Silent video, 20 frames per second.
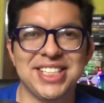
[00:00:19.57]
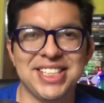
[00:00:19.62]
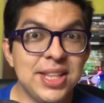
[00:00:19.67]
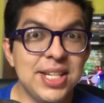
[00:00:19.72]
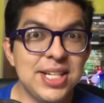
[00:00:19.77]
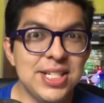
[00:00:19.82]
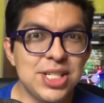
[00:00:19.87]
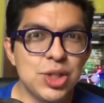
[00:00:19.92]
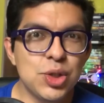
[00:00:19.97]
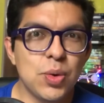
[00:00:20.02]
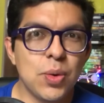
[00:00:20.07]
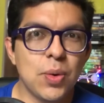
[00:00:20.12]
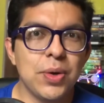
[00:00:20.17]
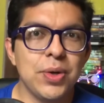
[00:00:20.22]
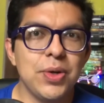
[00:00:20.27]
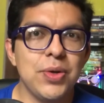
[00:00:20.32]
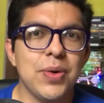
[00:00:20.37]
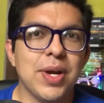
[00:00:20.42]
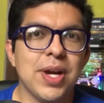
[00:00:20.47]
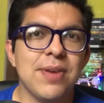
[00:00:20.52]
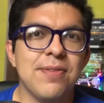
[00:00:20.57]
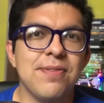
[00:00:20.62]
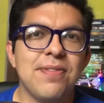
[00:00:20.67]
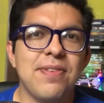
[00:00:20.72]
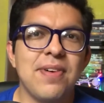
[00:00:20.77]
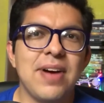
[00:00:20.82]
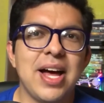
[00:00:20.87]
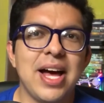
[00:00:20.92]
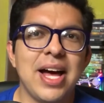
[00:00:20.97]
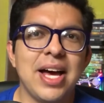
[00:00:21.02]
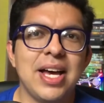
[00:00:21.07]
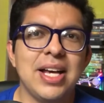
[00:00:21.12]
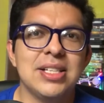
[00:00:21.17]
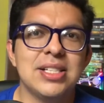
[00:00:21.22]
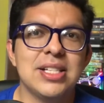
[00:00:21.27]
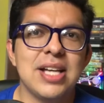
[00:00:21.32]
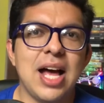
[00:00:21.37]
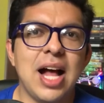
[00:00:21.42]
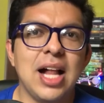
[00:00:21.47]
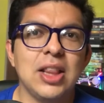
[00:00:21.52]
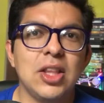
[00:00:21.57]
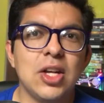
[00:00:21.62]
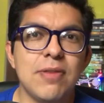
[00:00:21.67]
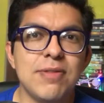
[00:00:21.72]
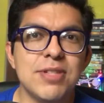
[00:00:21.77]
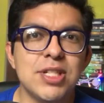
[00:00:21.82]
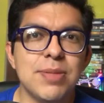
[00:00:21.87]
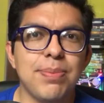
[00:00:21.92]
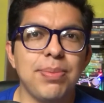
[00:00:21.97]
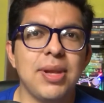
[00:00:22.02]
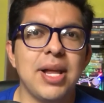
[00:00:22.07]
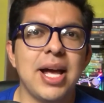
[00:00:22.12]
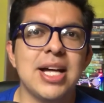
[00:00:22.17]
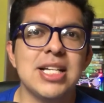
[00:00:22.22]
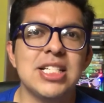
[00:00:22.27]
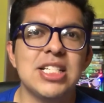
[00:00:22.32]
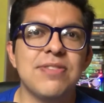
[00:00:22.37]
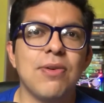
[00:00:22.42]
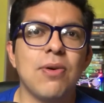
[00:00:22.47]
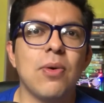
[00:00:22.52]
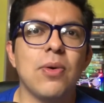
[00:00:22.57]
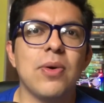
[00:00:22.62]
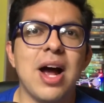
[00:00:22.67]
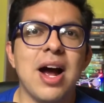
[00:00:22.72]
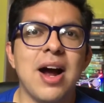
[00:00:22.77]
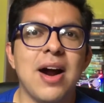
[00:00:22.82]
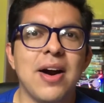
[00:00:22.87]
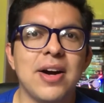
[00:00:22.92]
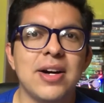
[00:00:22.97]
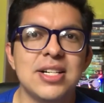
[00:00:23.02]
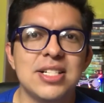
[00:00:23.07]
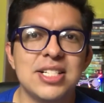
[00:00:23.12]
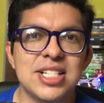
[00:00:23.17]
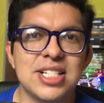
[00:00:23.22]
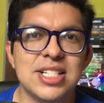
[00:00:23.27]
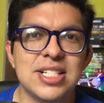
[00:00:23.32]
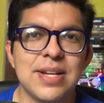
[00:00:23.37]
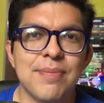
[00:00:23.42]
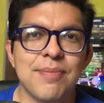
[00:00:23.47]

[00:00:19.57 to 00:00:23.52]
In this store, you can find a lot of supplies for arts,